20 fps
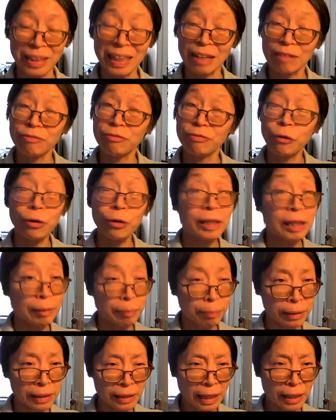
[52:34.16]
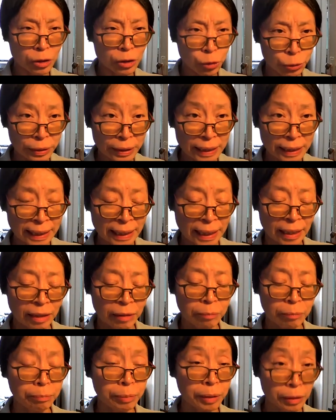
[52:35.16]
Yeah, for the pedestrian
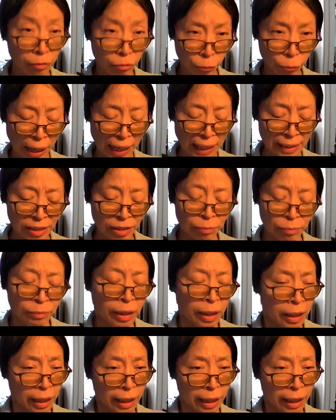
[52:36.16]
Bill of Rights,